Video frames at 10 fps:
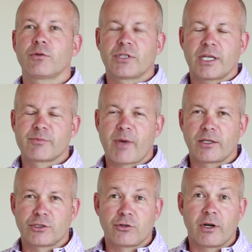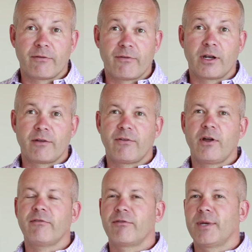6 months trying to find a
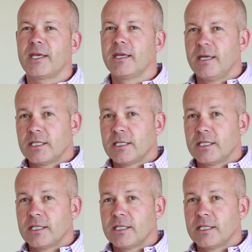flight for me,